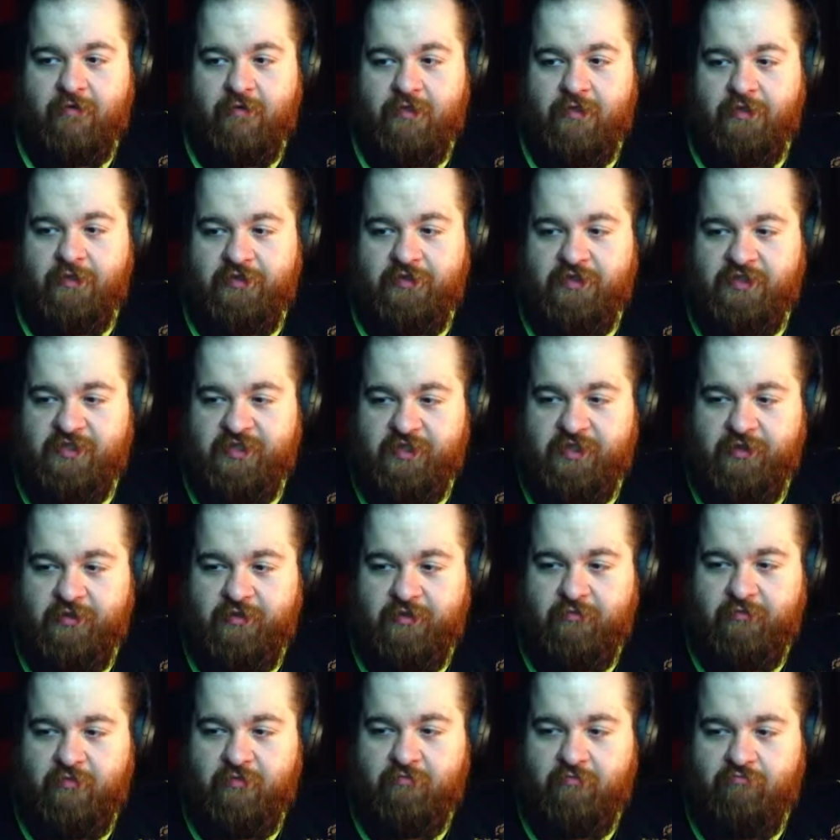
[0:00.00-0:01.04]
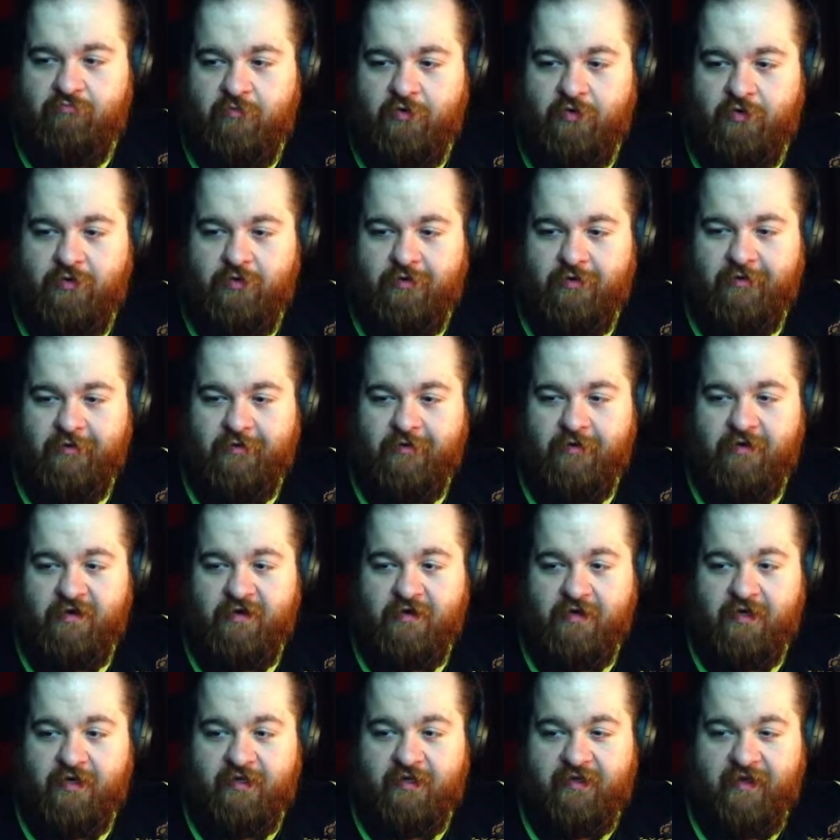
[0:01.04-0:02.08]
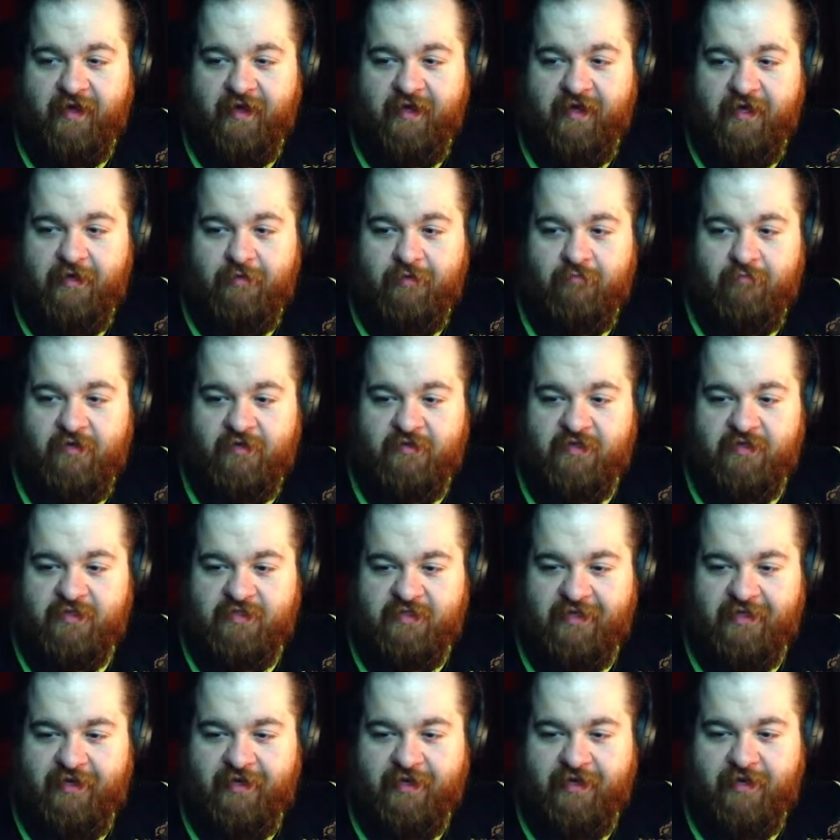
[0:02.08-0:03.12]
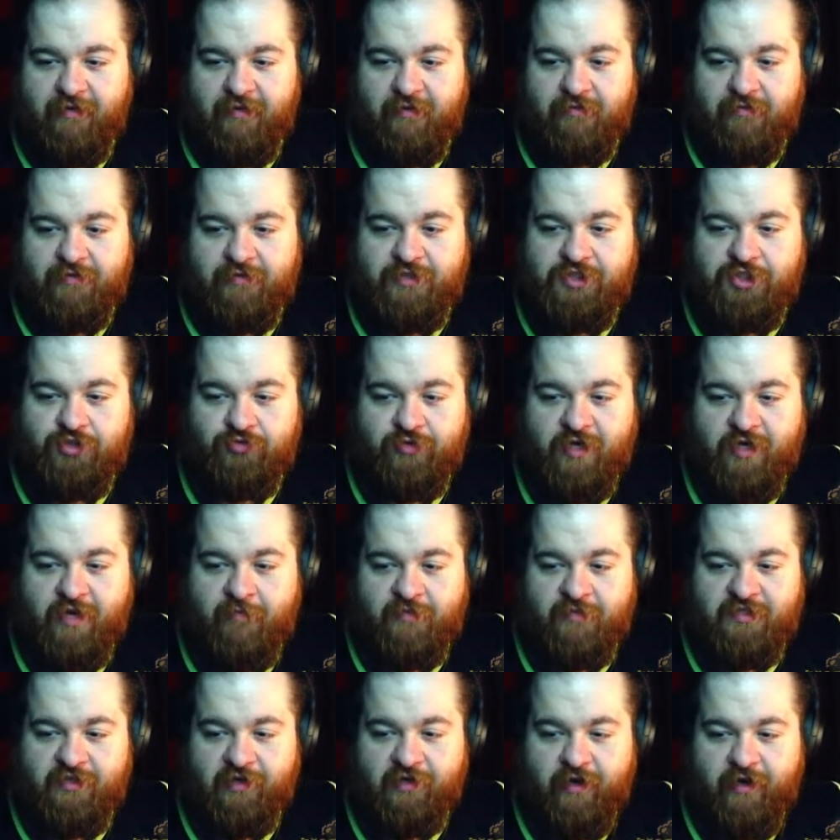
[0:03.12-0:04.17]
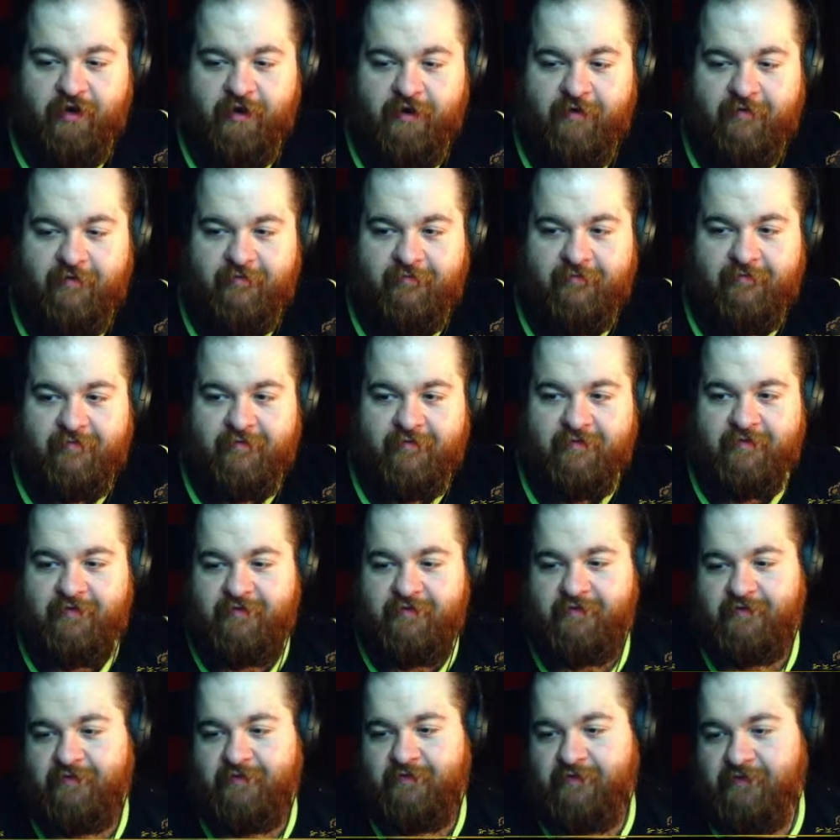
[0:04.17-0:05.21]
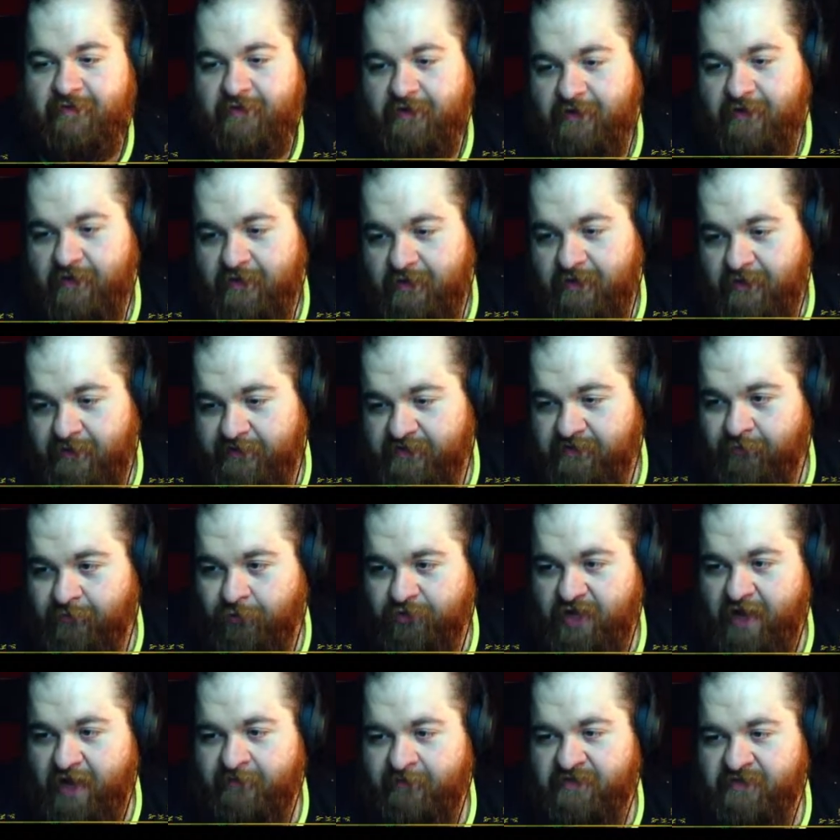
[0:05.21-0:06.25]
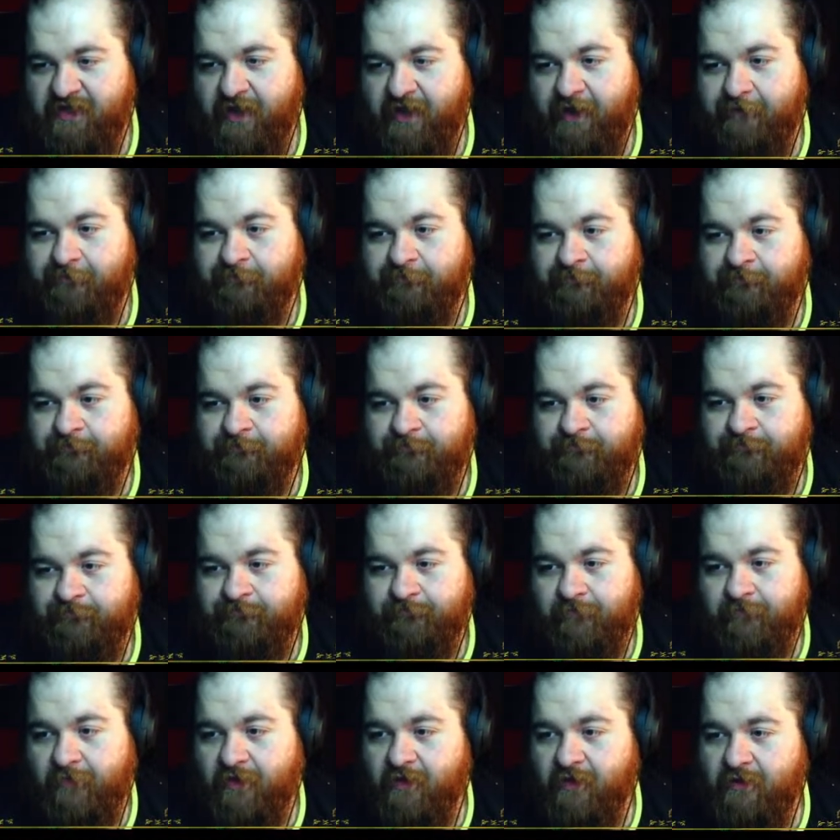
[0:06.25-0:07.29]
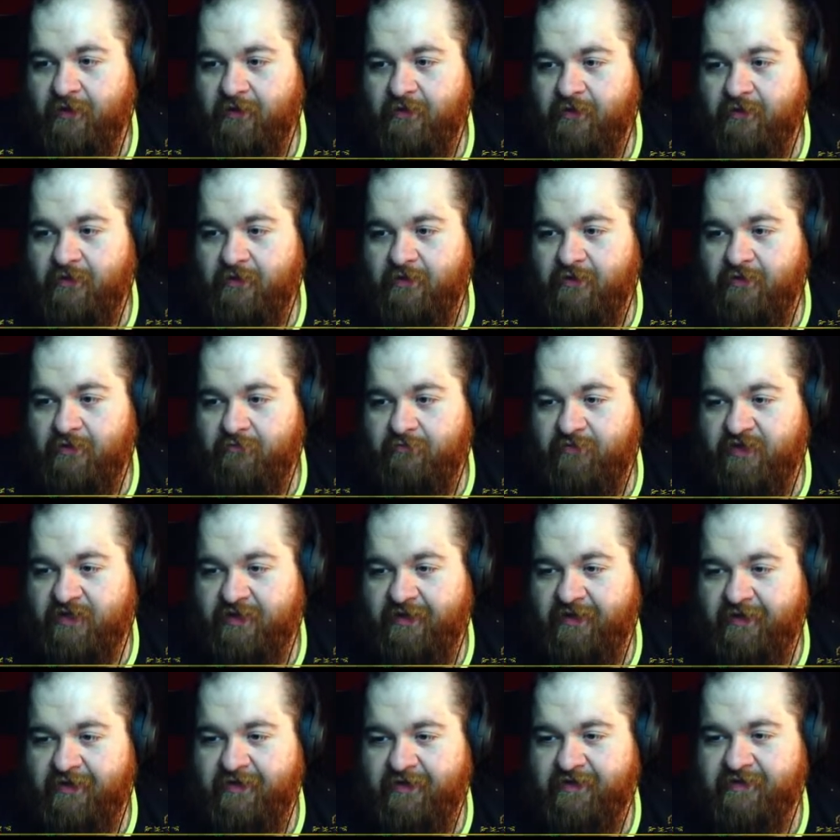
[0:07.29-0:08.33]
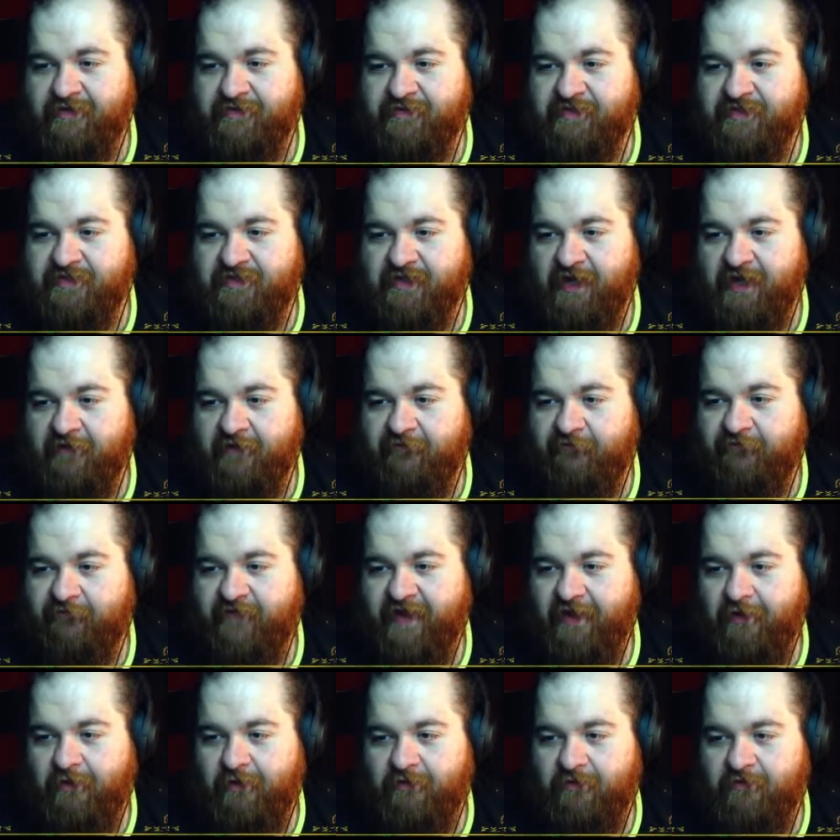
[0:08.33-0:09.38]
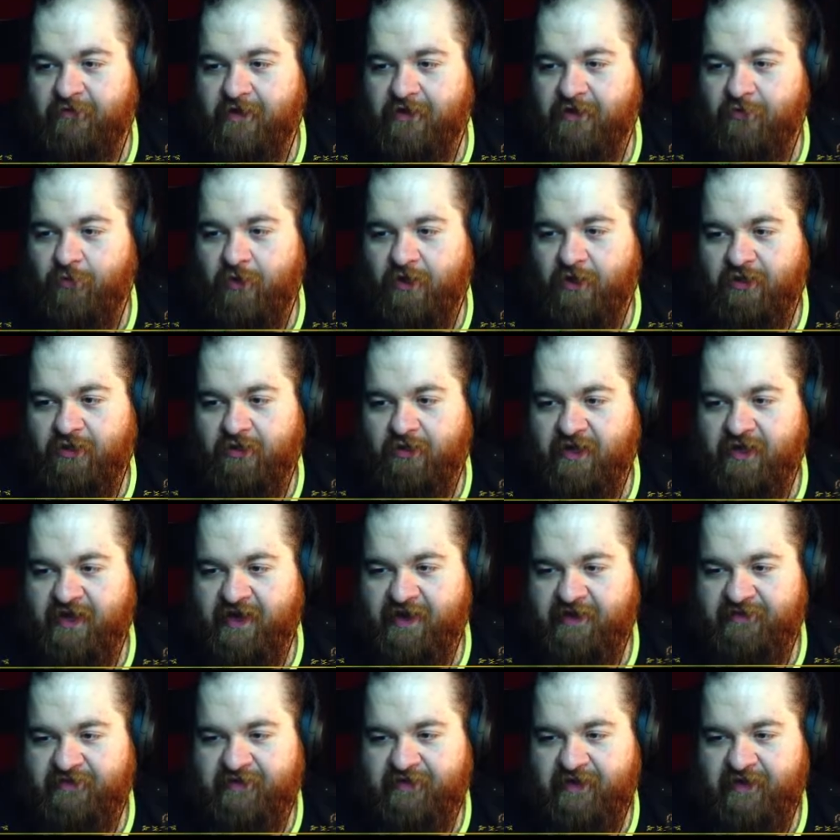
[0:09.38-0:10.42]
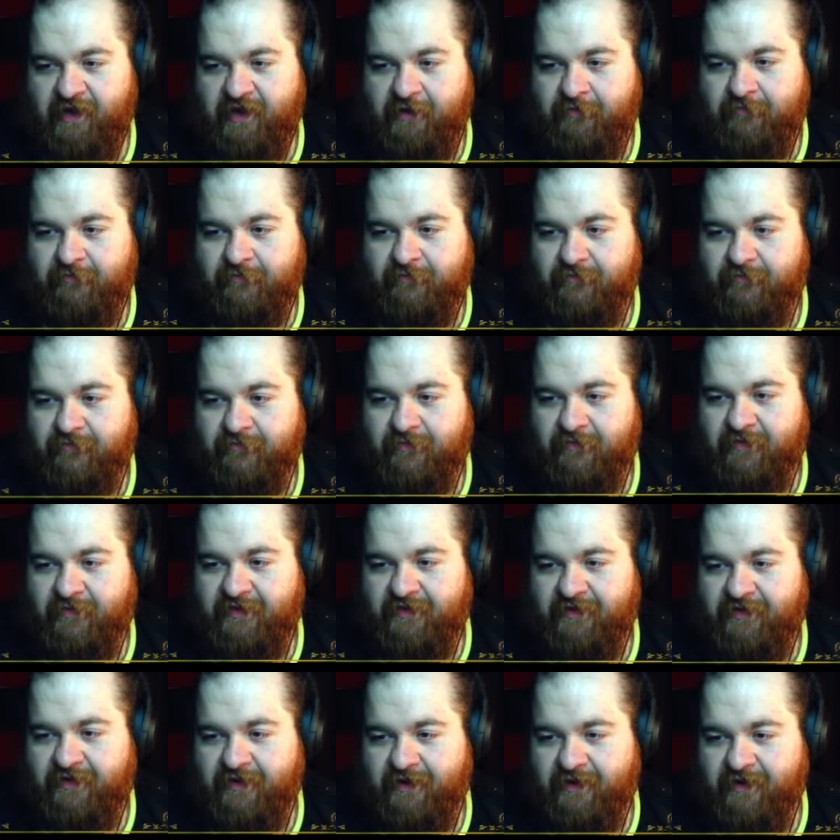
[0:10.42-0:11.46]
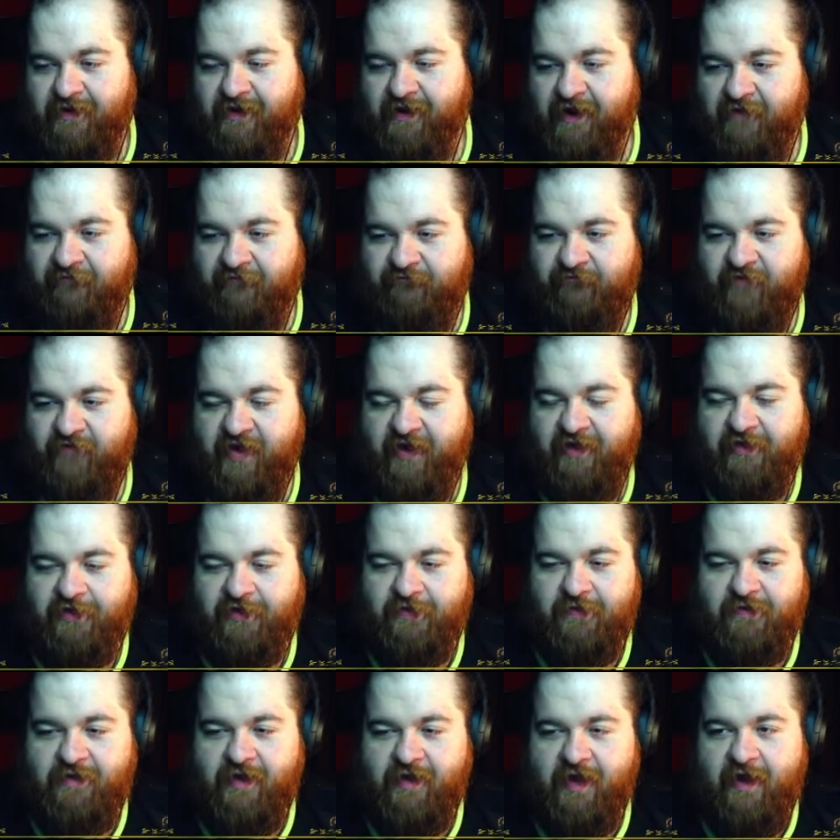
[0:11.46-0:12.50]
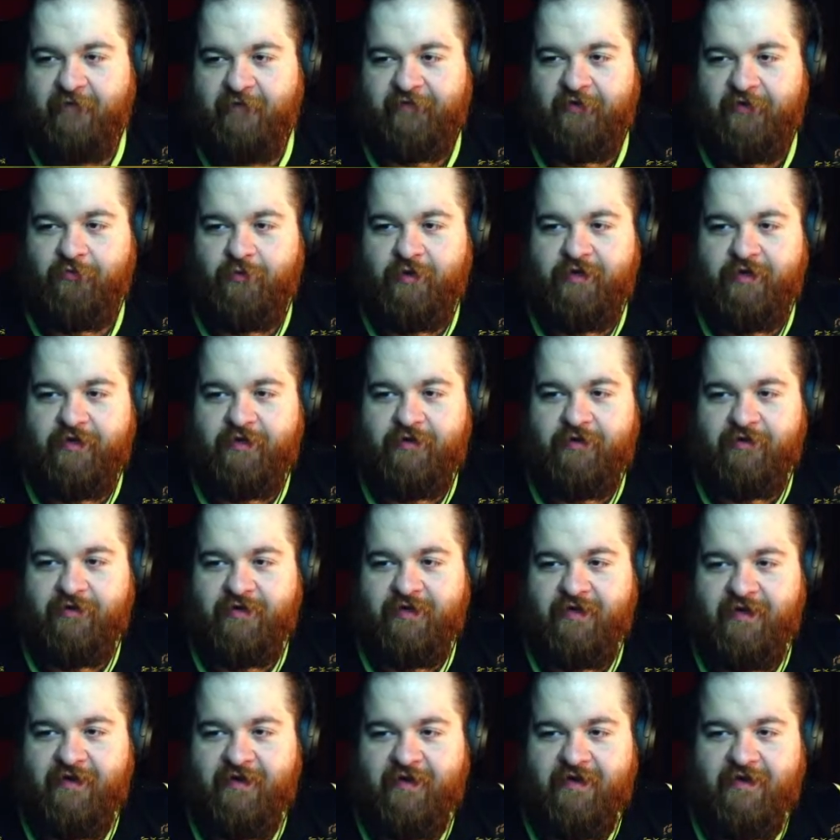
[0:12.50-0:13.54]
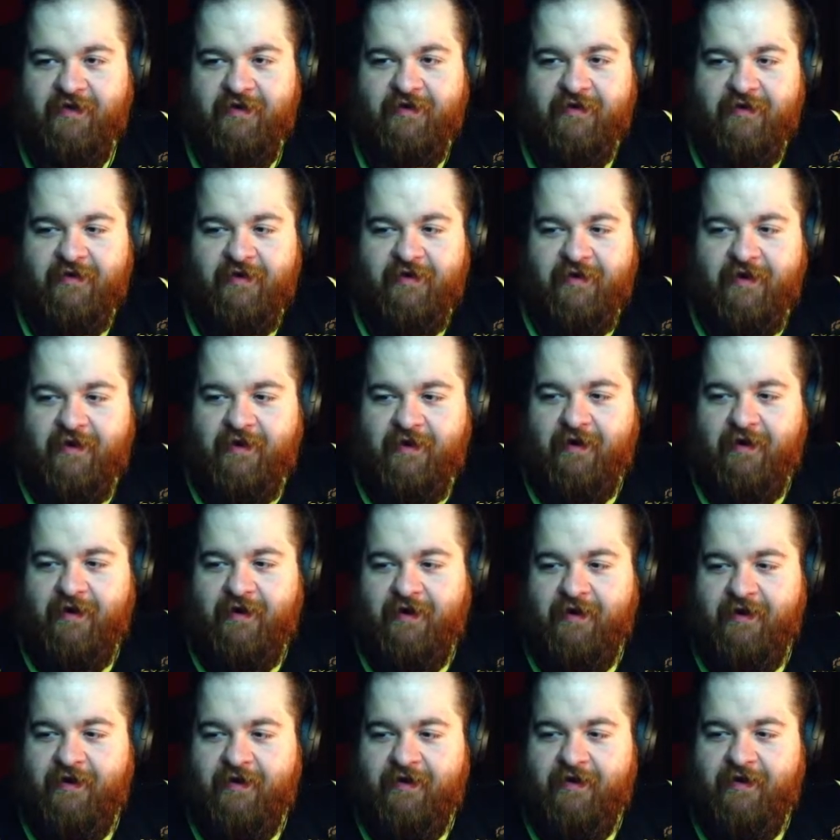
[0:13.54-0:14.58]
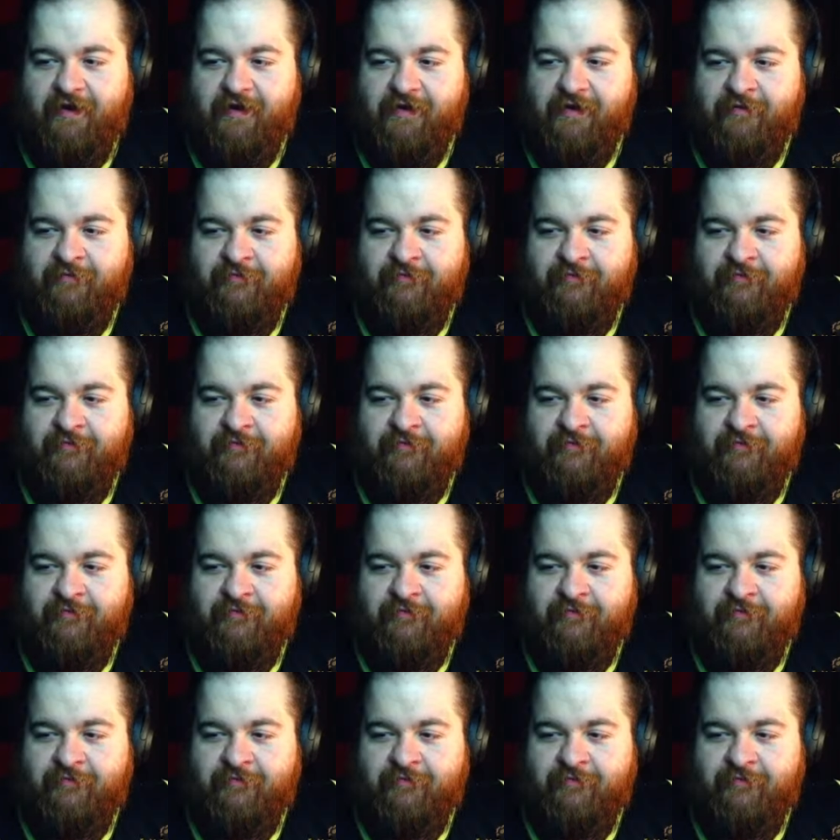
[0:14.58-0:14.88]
some more game design streams, alright? Some more game design. Because I failed you all again today. Alright? I failed everyone, okay? I